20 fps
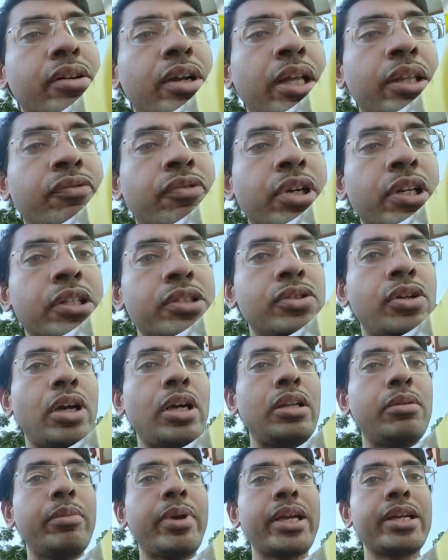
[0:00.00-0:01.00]
And for the
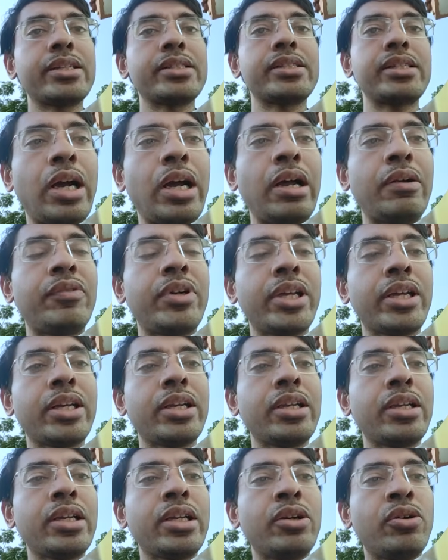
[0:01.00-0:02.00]
soil mix, I've
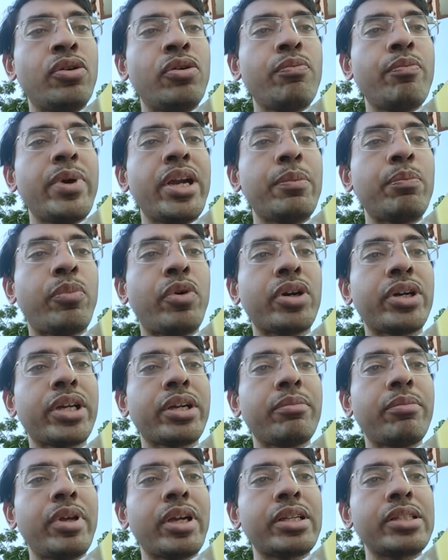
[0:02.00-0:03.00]
taken a homemade
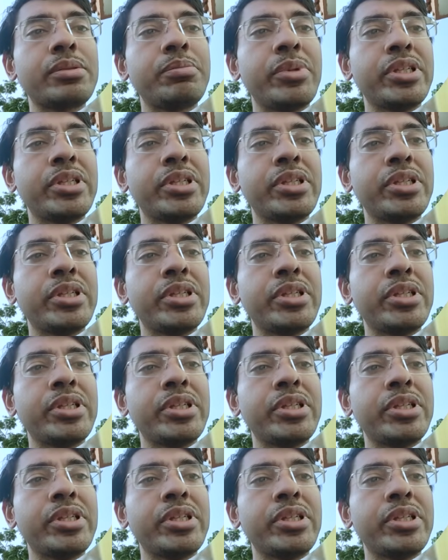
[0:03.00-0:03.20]
potting mix.